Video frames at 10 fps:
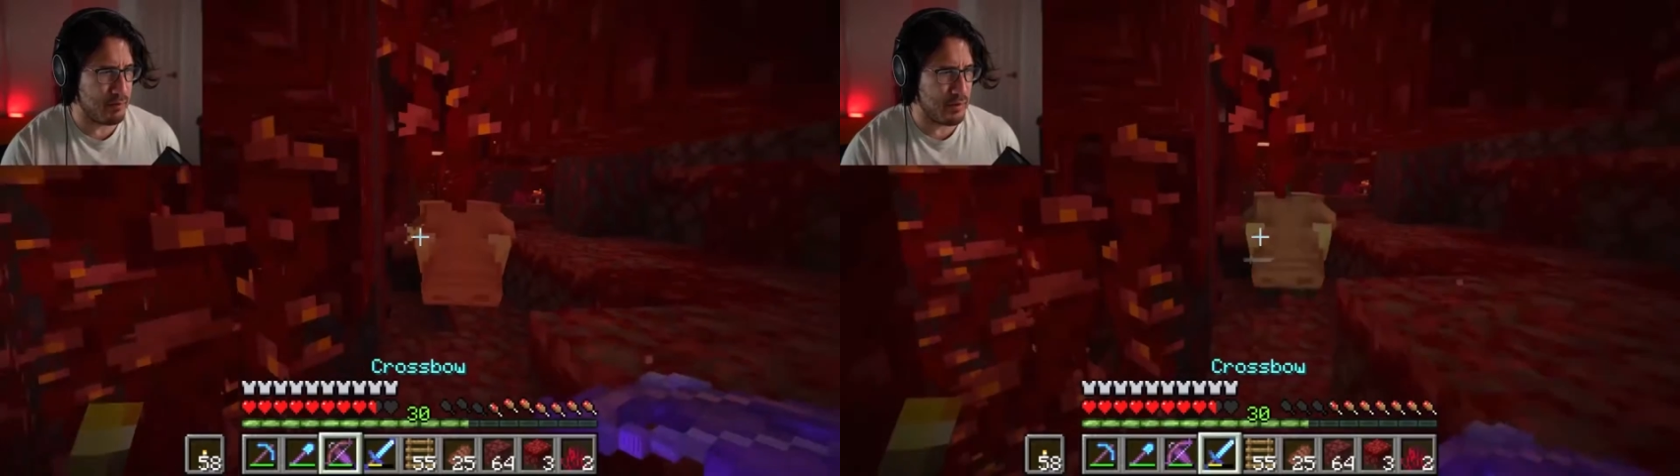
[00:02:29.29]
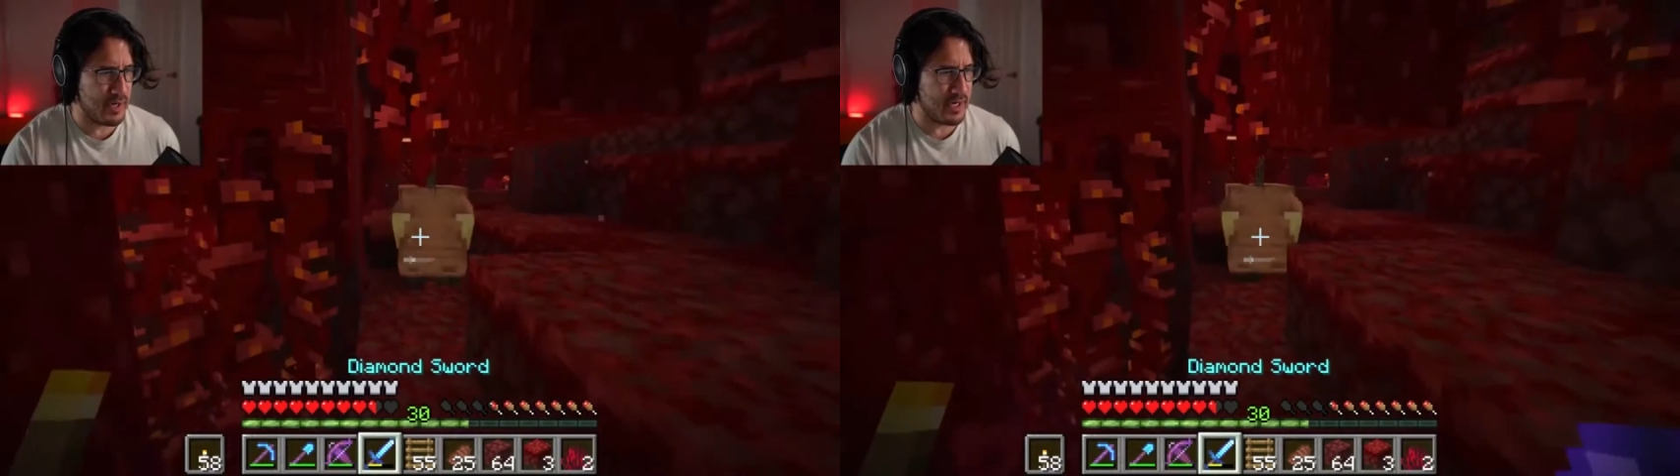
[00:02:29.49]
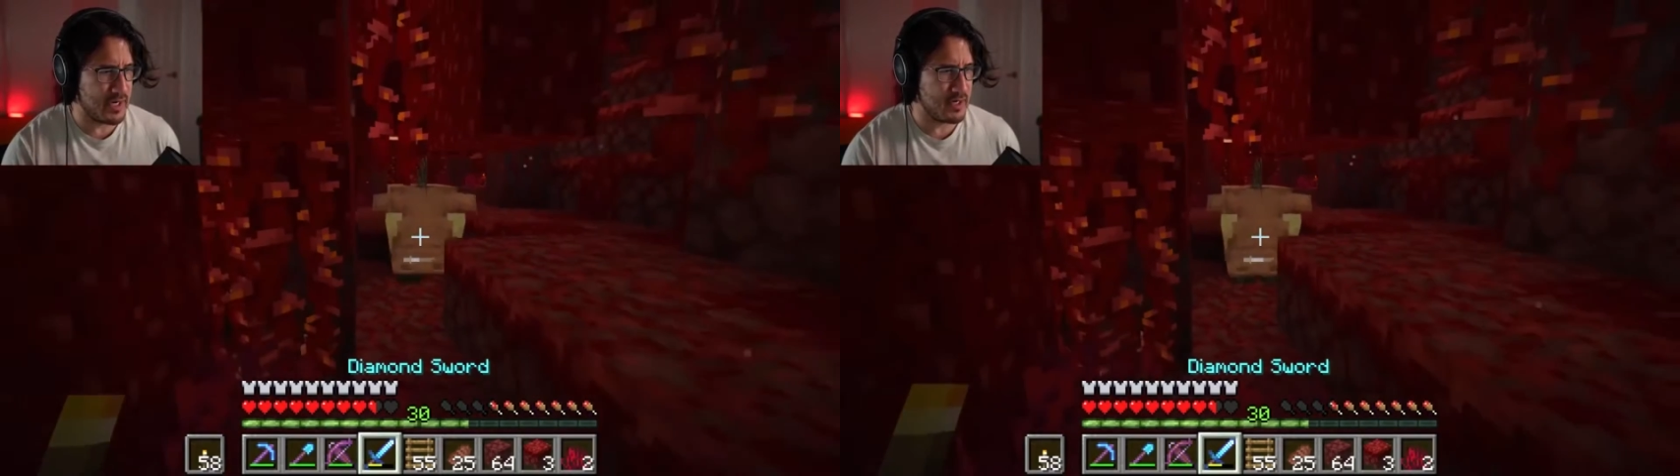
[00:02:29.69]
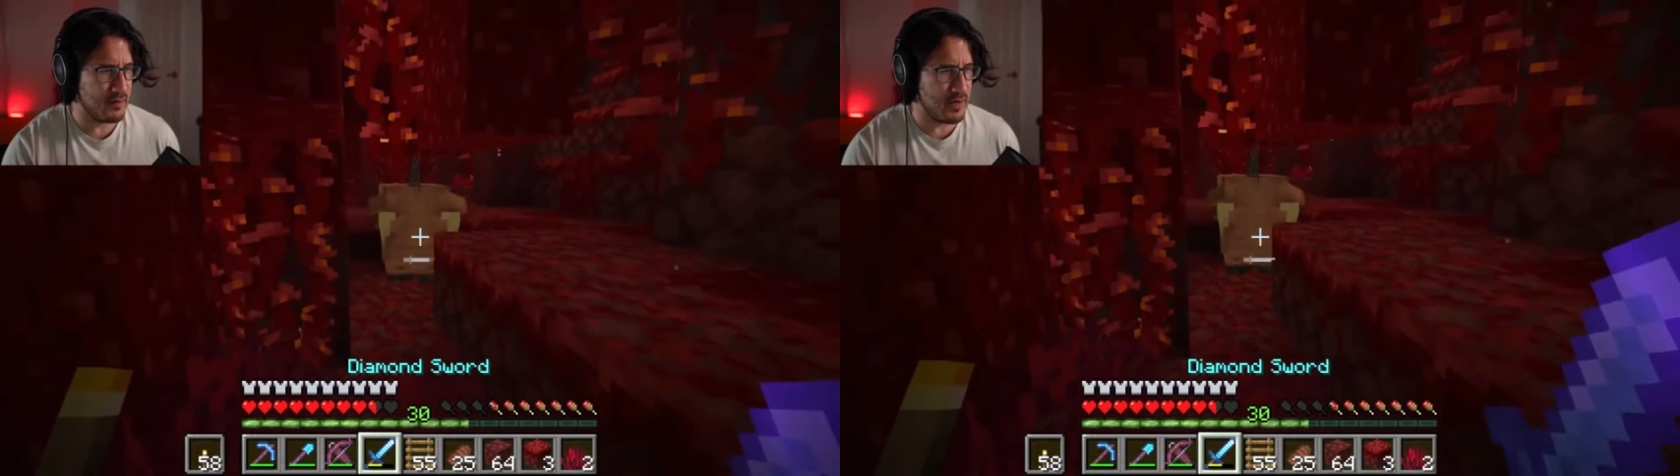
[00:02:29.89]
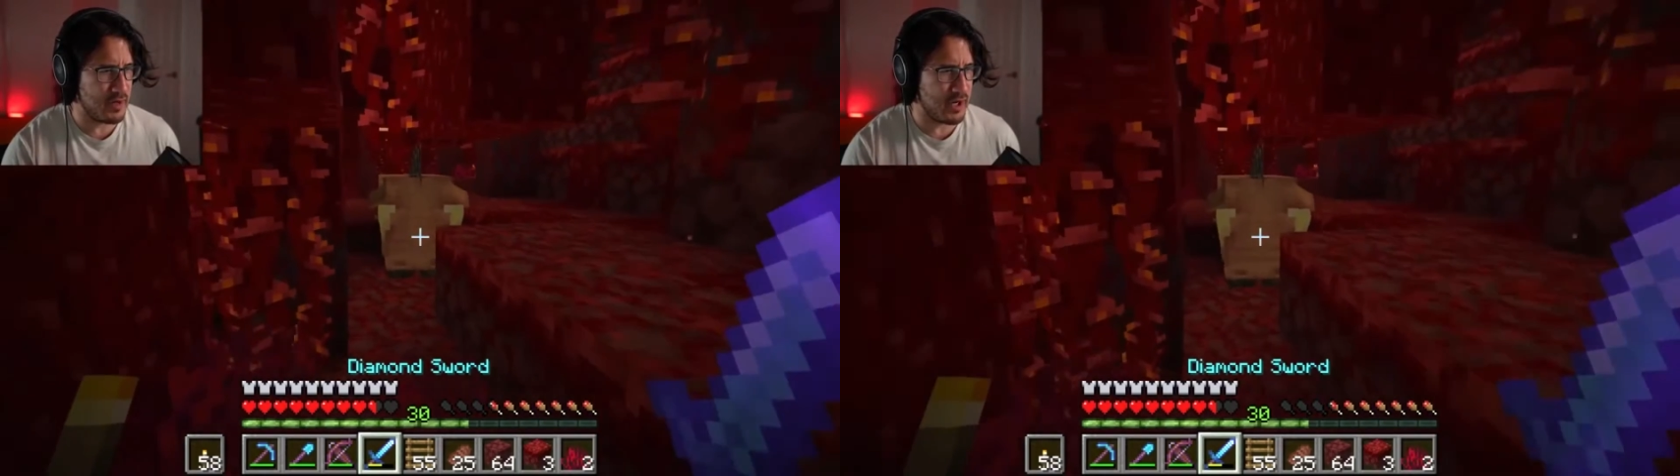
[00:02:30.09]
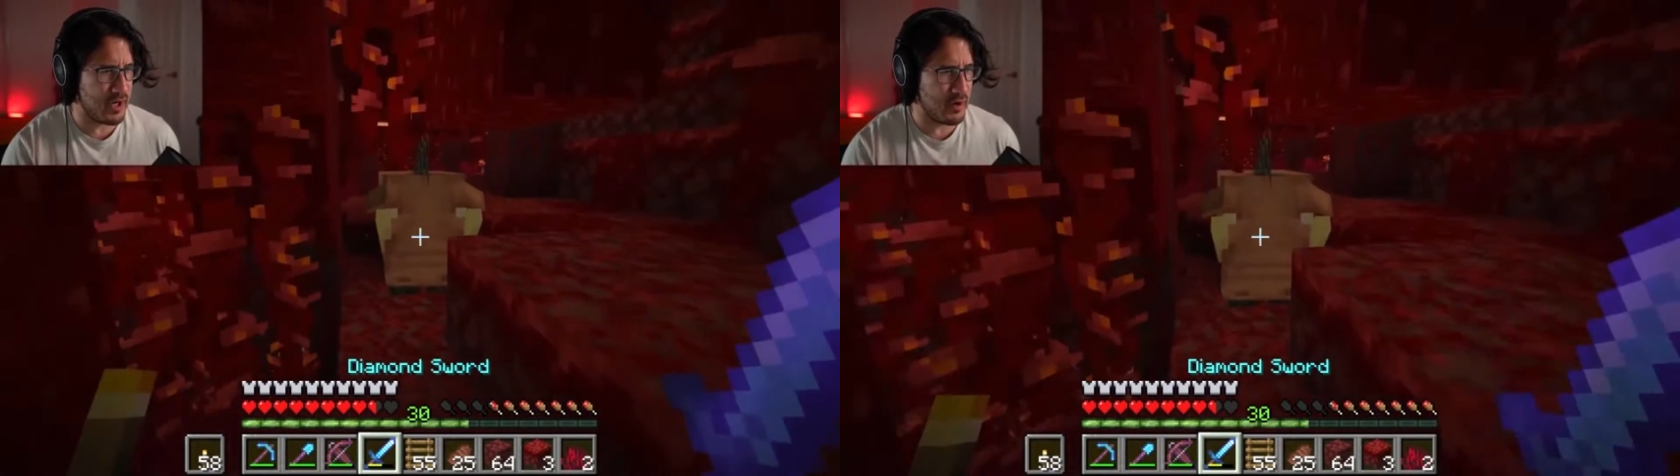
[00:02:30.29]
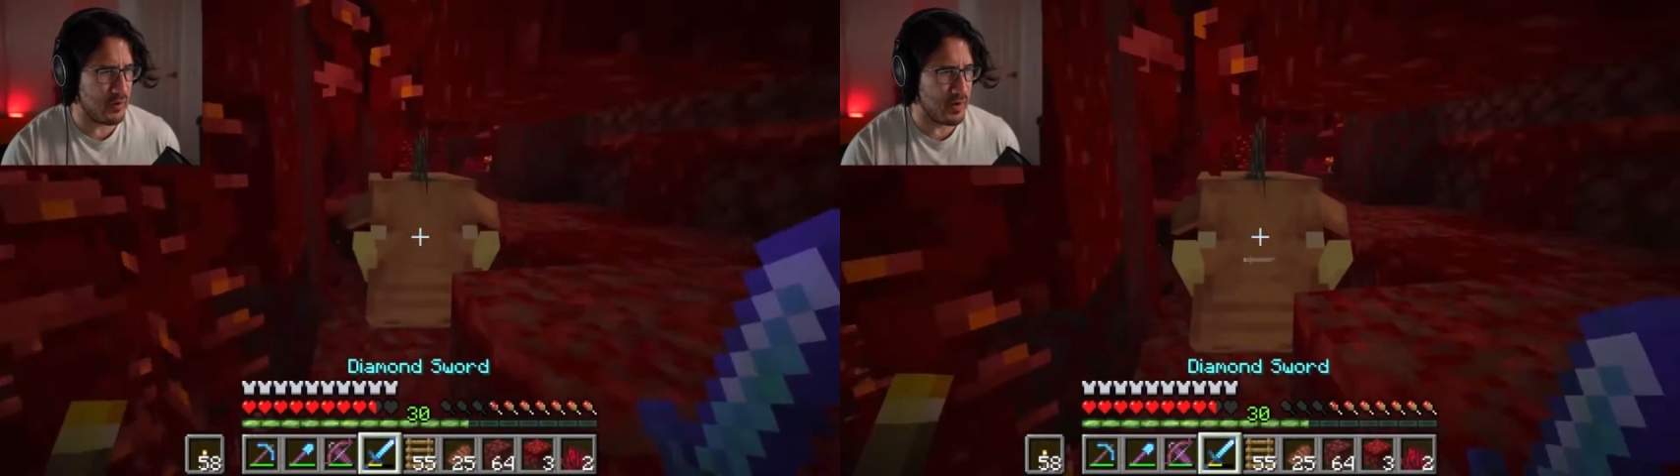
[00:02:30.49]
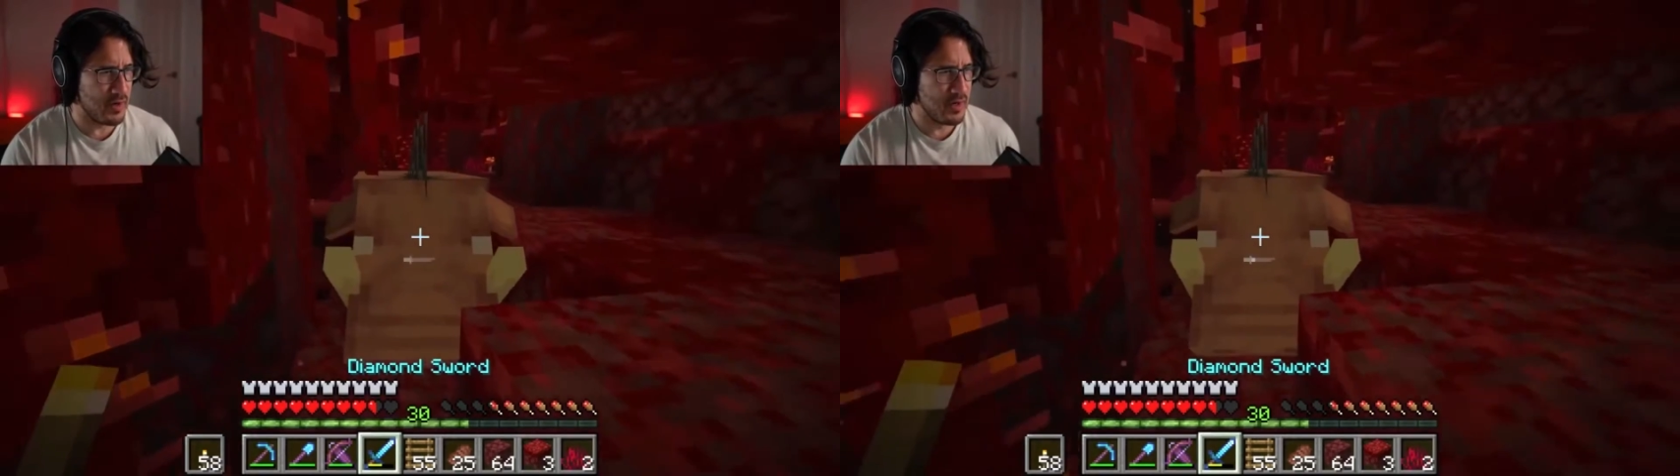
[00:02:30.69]
Boink! What are
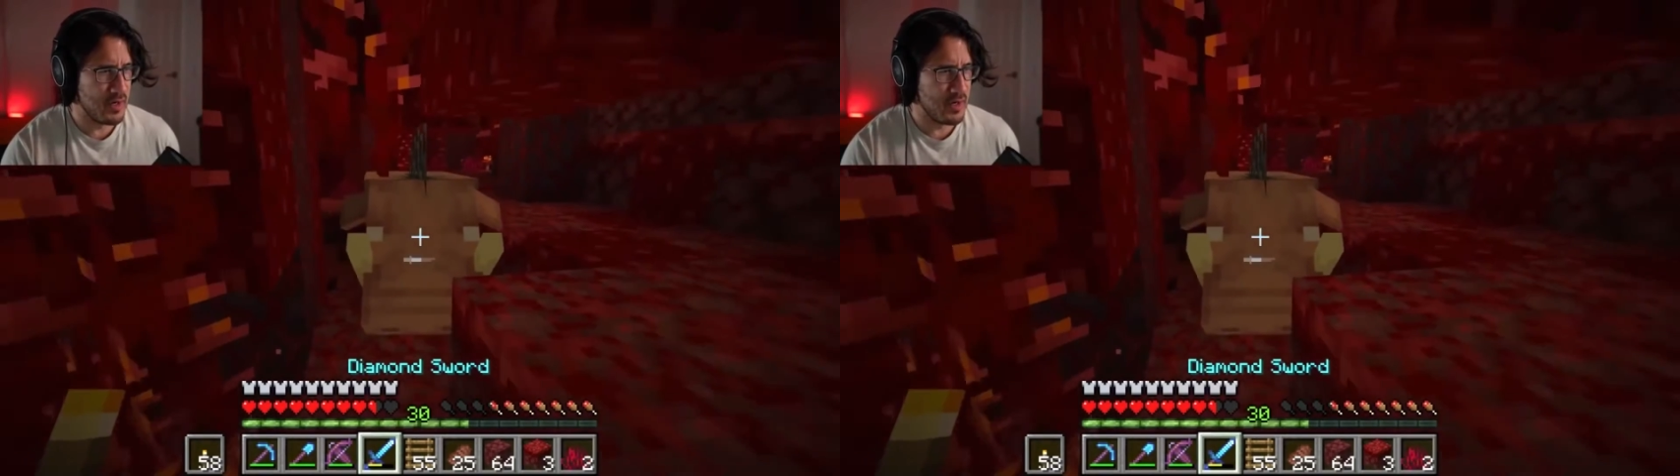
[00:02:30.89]
you?